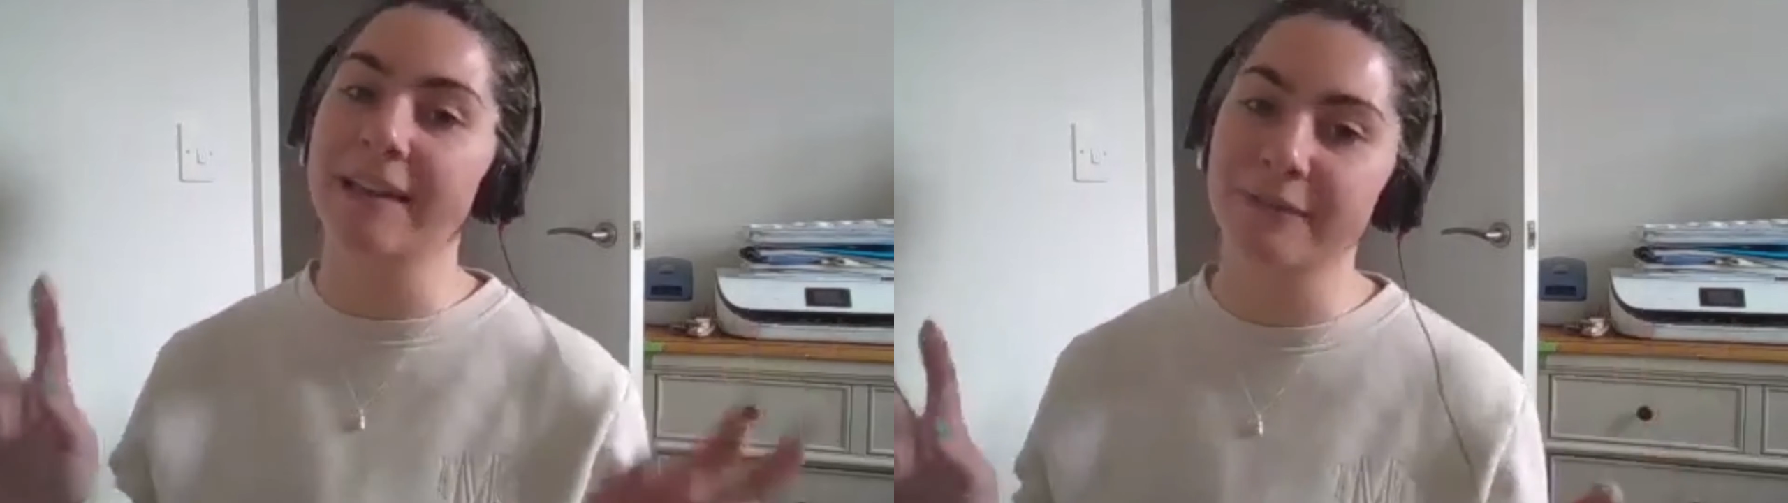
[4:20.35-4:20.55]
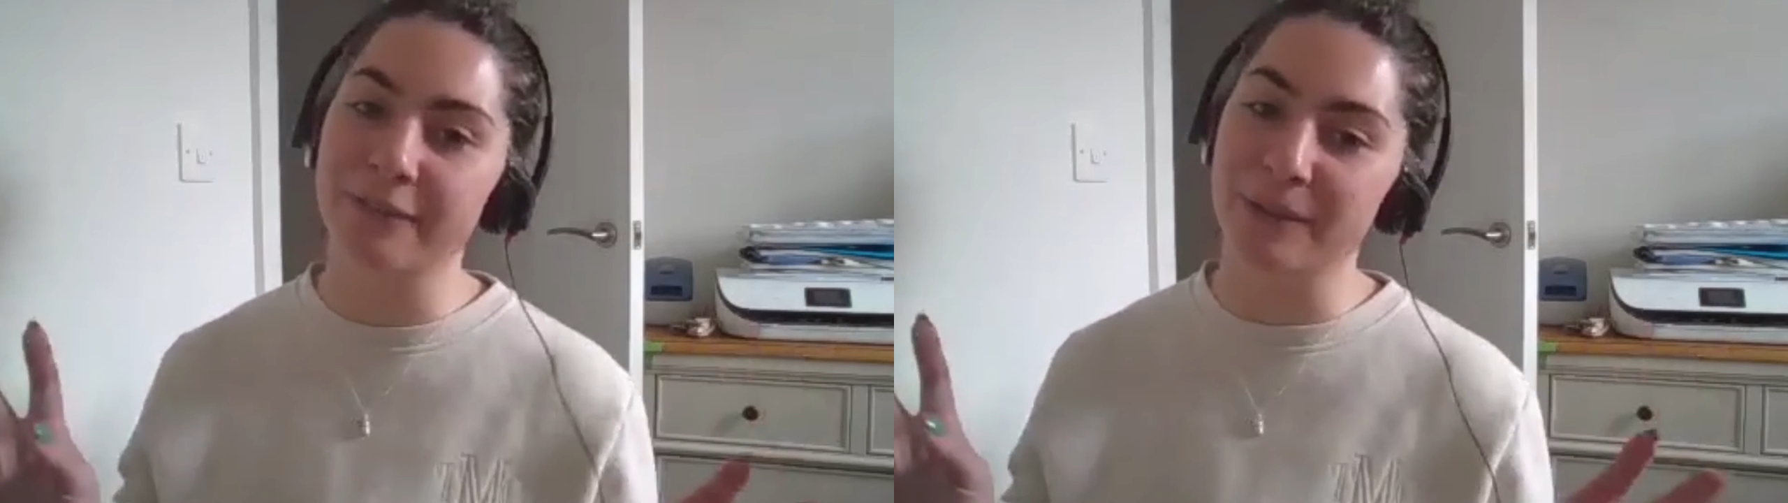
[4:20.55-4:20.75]

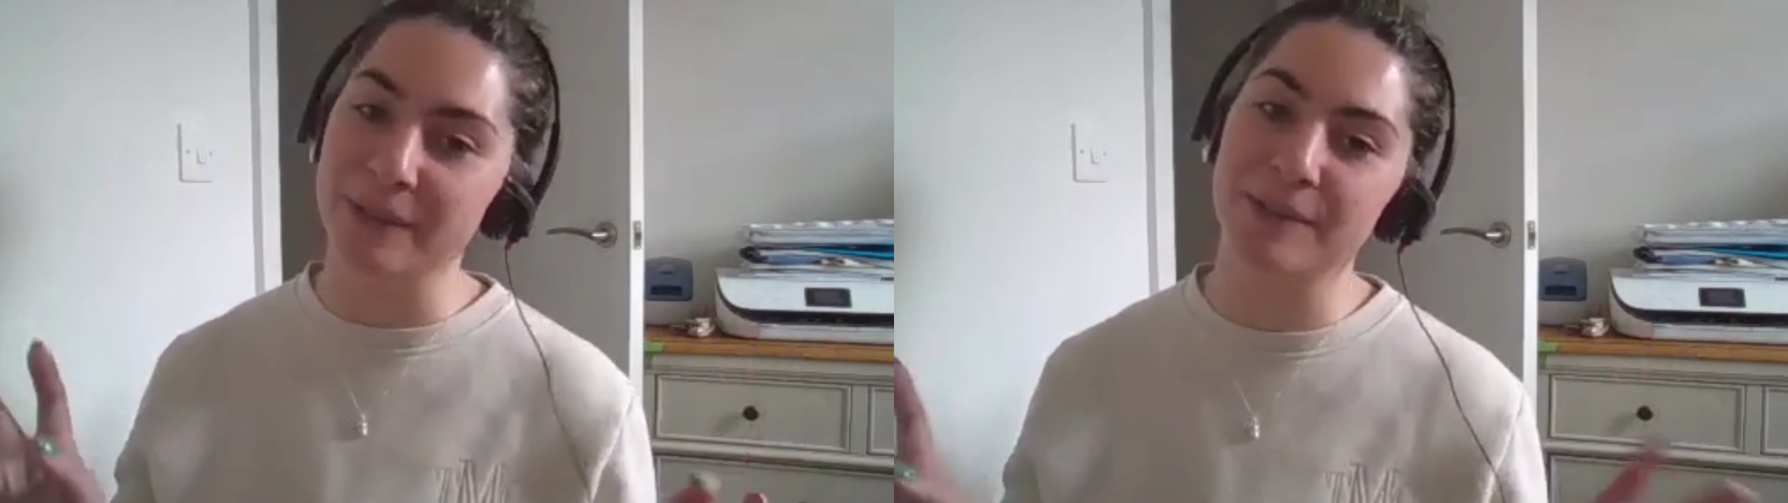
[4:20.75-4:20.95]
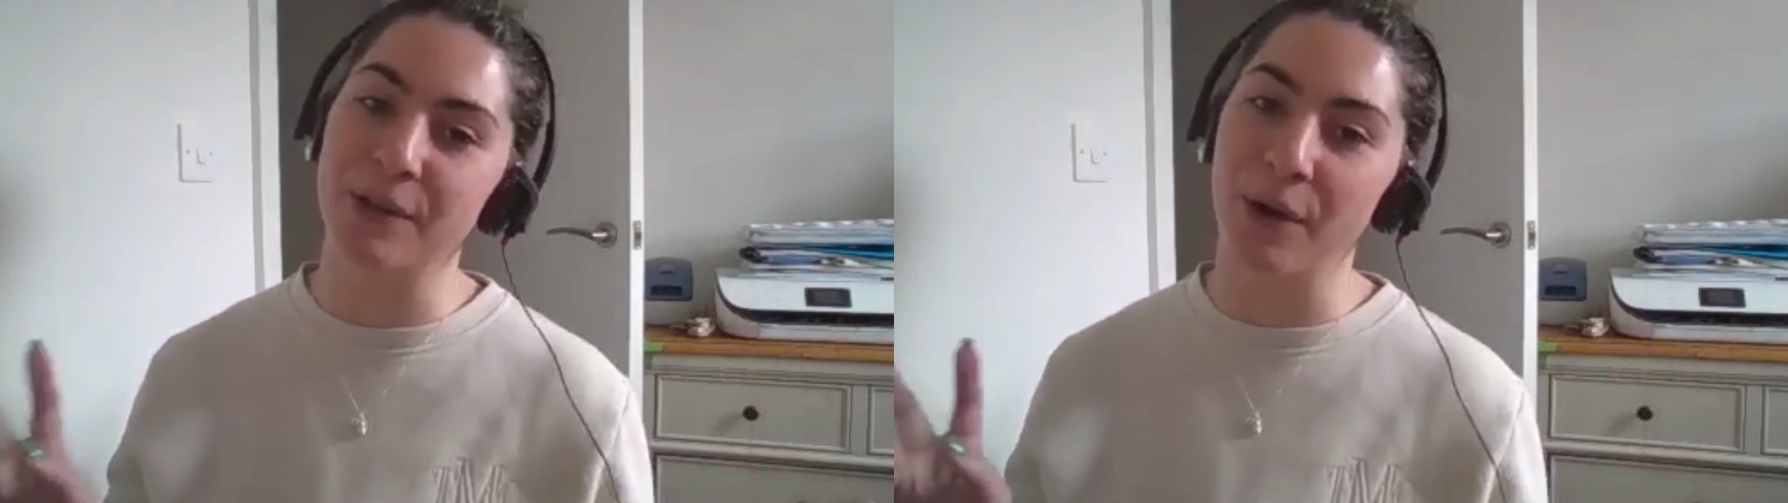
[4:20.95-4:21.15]

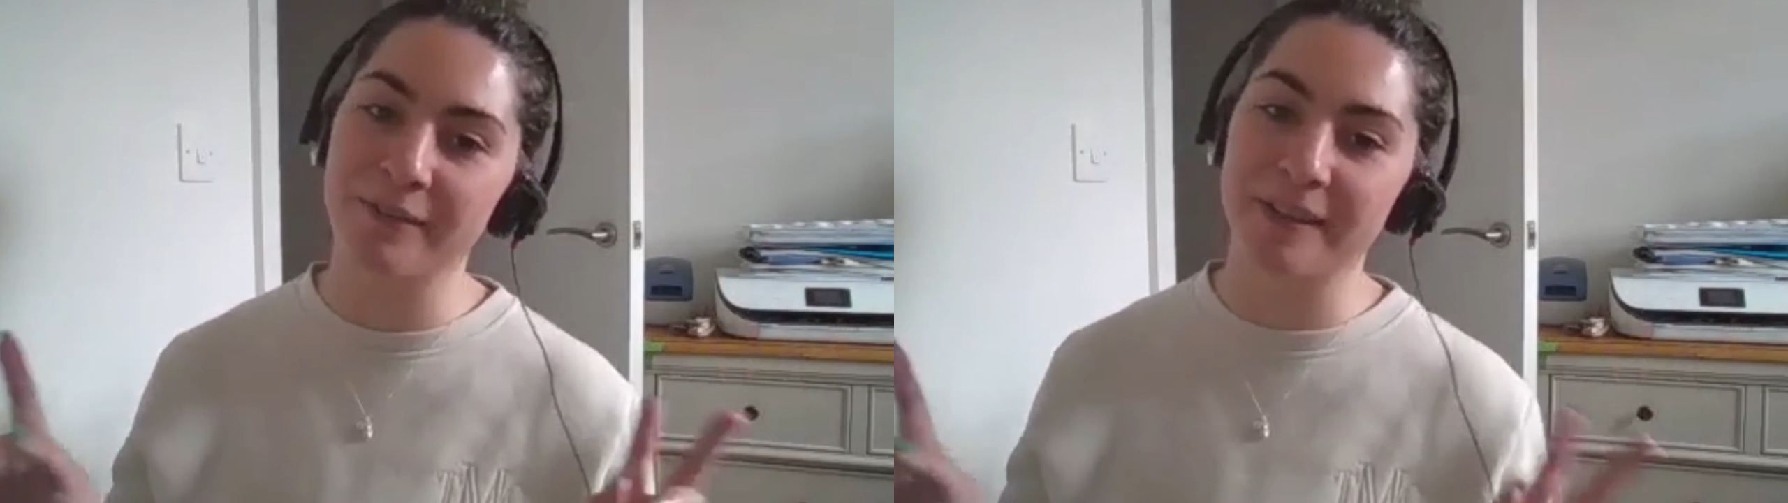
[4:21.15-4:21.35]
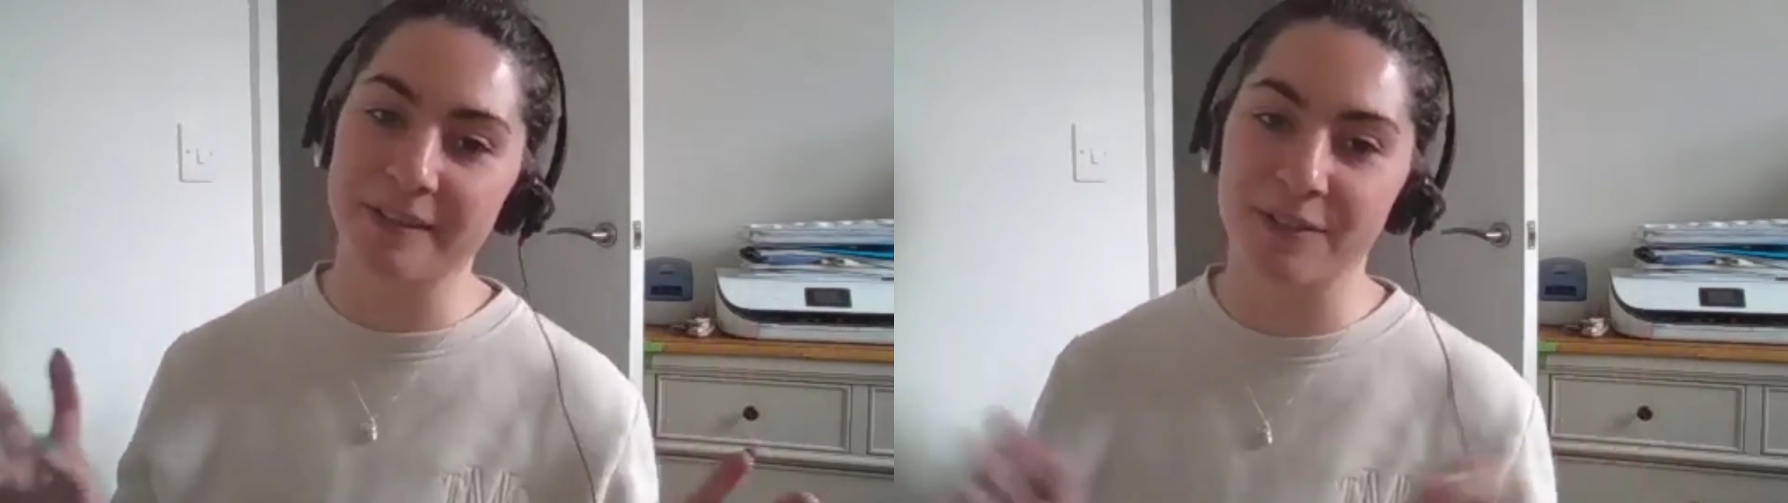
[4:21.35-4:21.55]
influencer
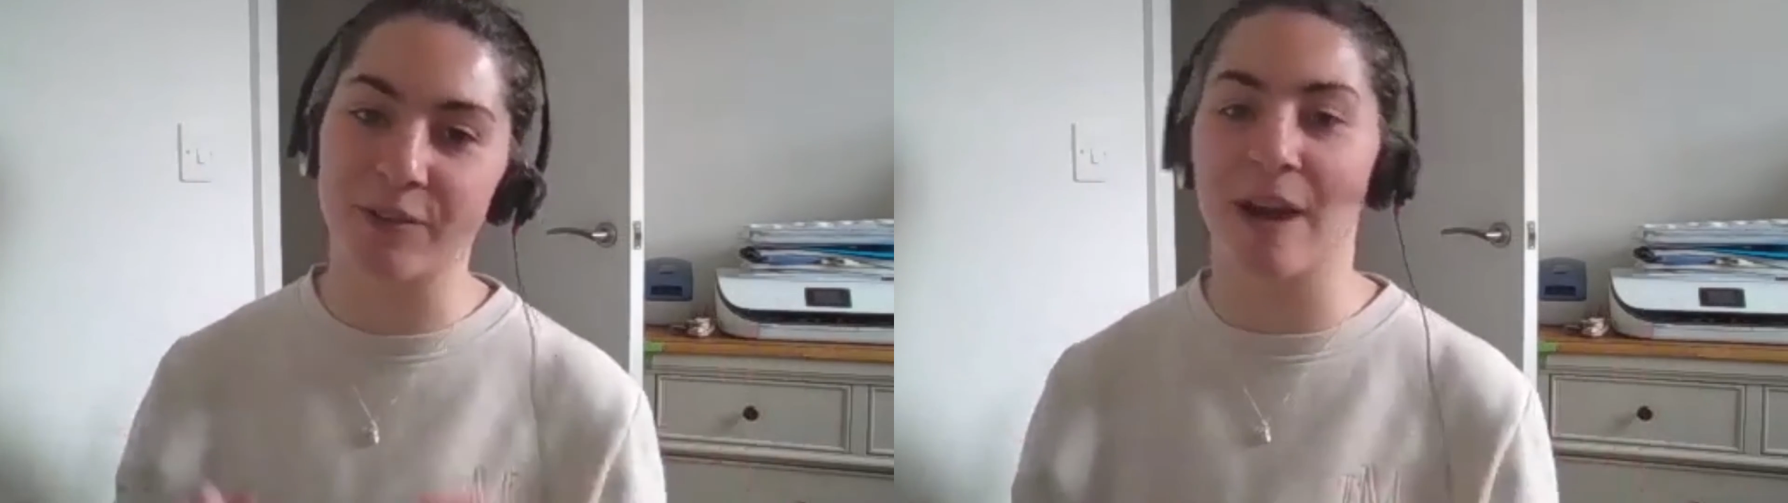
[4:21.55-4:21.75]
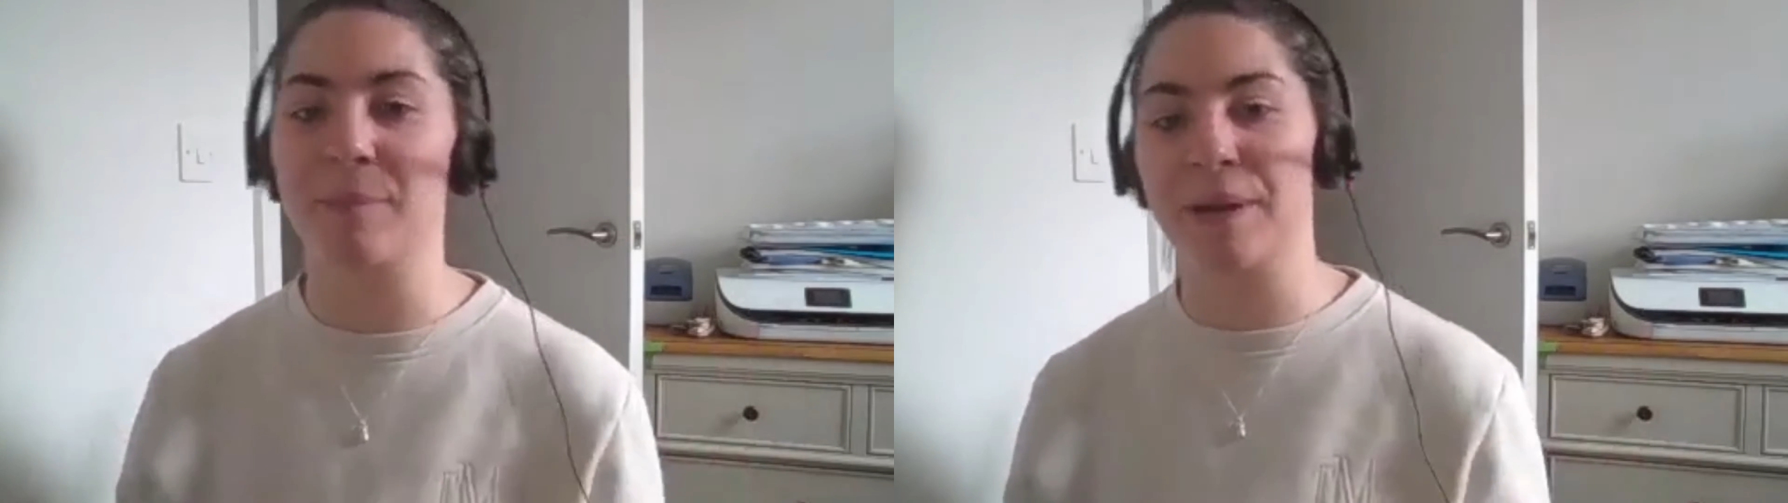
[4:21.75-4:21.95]
off
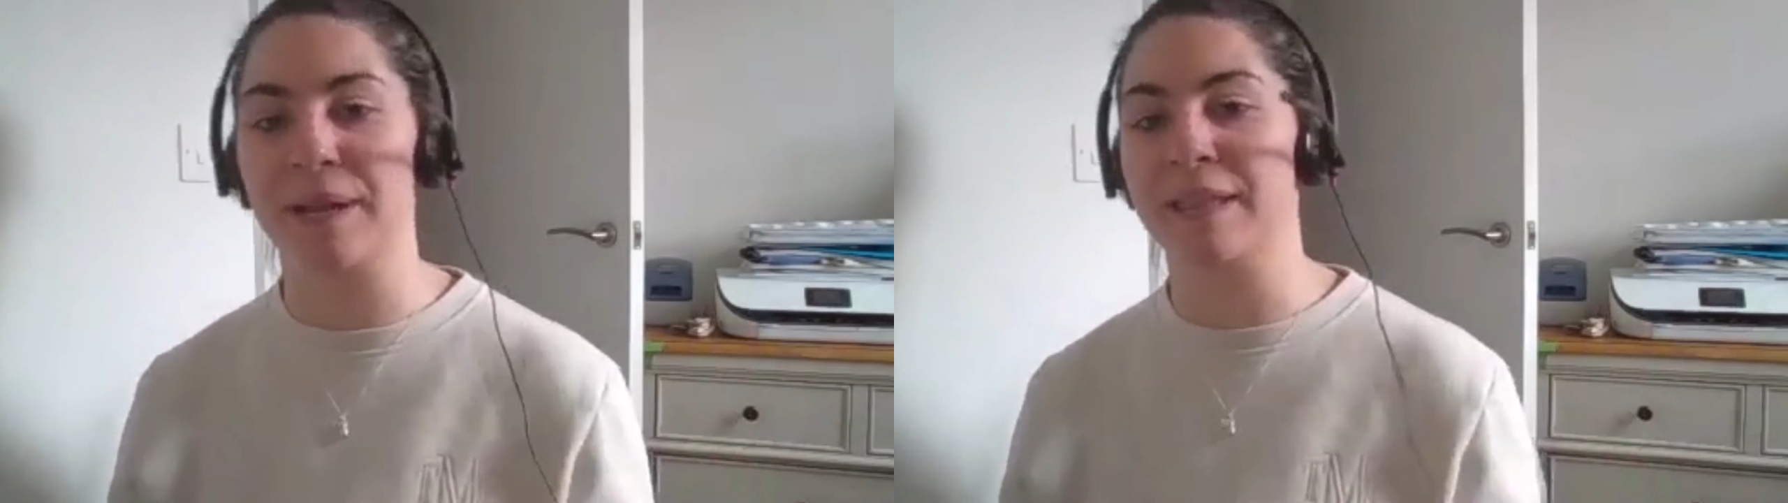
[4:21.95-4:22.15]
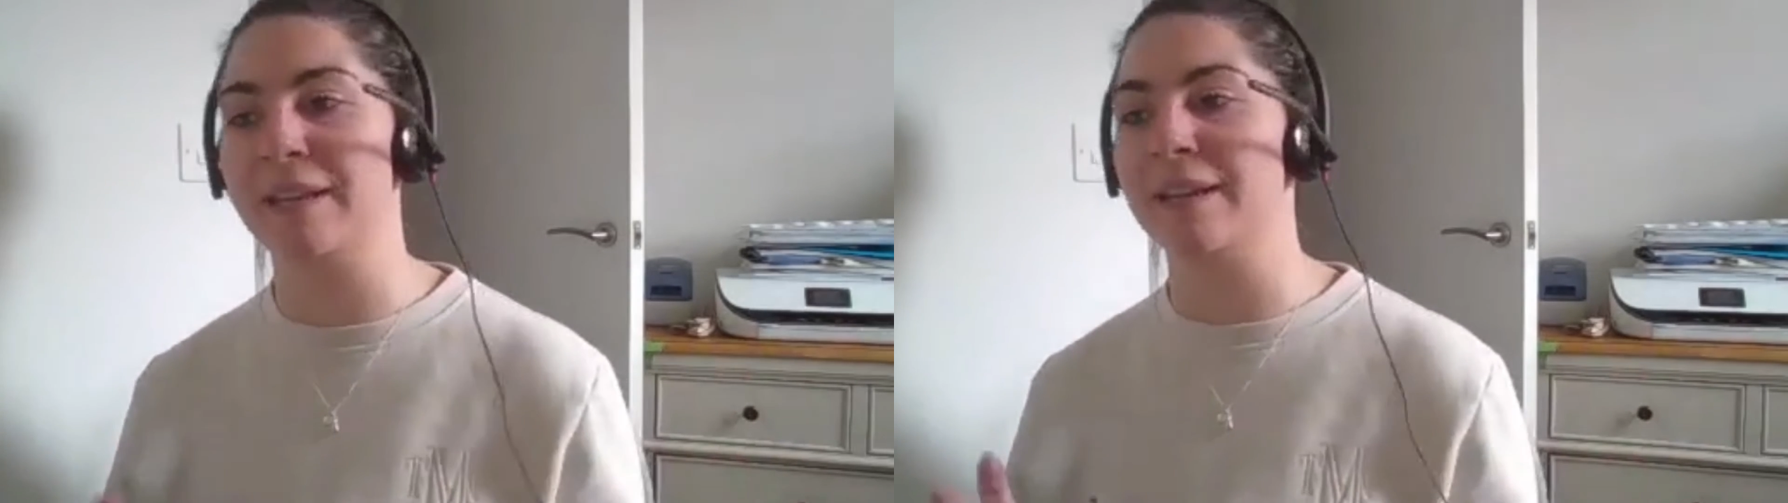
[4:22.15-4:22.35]
Instagram or
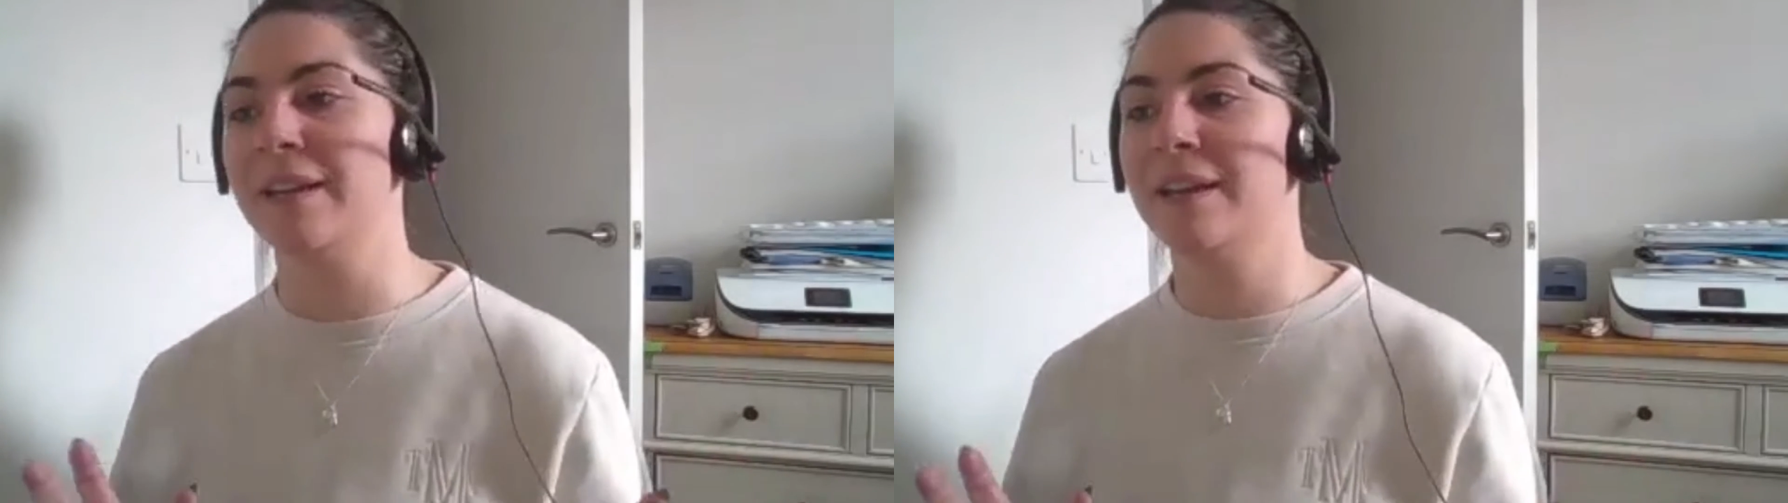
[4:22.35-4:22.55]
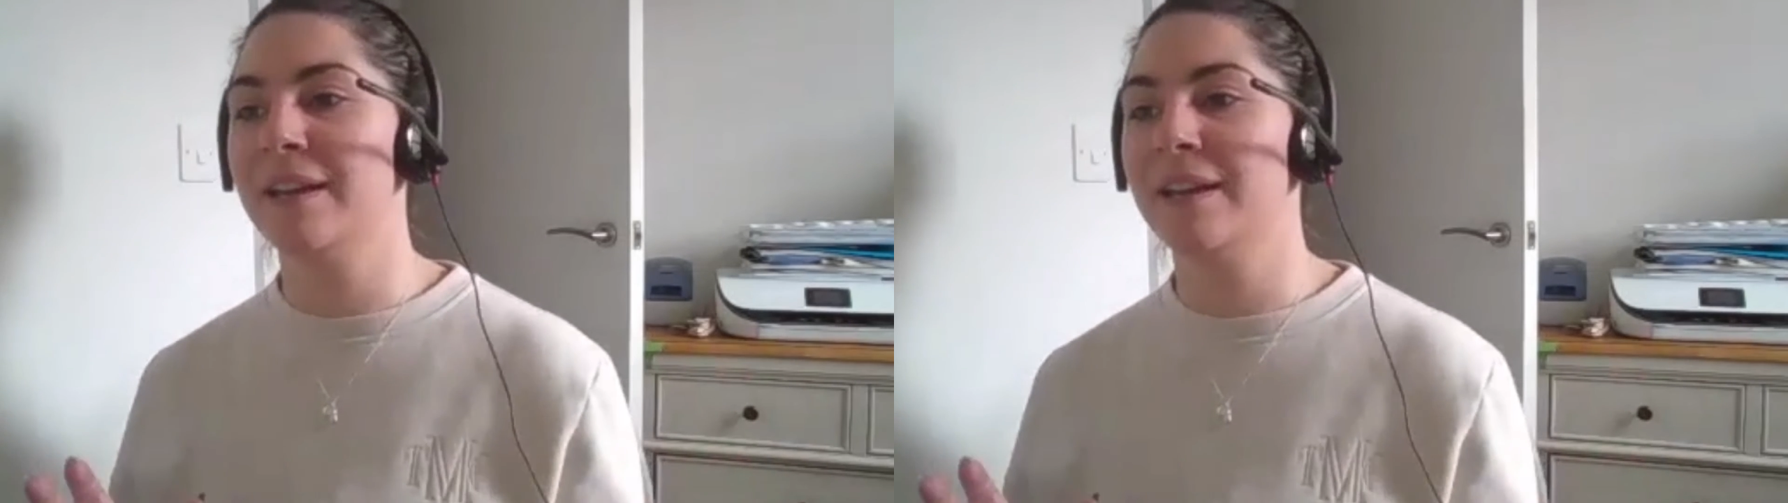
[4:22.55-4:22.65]
anything